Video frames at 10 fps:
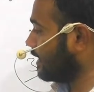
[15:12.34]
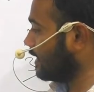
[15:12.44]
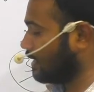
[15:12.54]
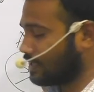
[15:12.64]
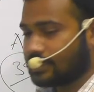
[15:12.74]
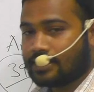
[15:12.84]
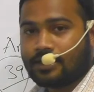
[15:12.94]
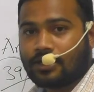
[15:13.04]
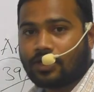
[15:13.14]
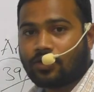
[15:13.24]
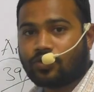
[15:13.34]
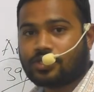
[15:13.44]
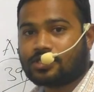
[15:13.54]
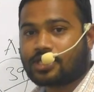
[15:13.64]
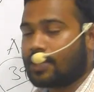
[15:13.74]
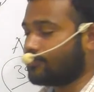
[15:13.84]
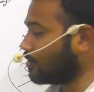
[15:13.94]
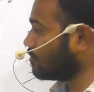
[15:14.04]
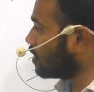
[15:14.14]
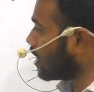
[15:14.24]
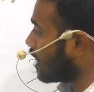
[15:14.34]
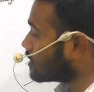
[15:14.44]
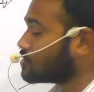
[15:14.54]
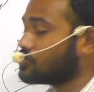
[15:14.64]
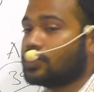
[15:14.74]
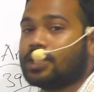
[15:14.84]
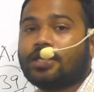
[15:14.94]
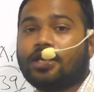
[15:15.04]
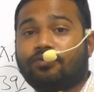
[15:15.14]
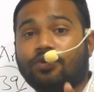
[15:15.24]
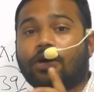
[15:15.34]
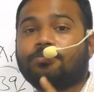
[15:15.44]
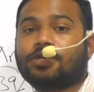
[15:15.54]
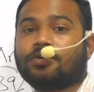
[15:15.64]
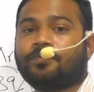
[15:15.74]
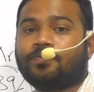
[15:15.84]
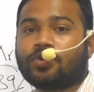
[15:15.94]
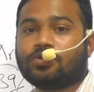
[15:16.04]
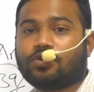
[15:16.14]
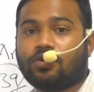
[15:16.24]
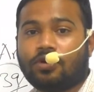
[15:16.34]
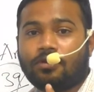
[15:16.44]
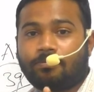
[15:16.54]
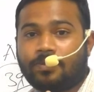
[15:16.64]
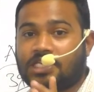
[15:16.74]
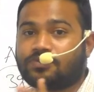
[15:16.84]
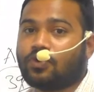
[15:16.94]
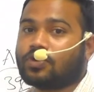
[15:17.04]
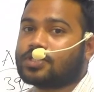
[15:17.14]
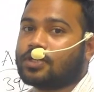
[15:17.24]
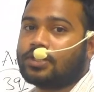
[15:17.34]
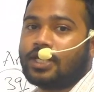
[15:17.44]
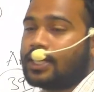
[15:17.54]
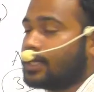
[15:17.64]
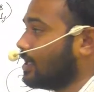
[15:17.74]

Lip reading: year questions came from the answers only, if you observe. So please focus on that.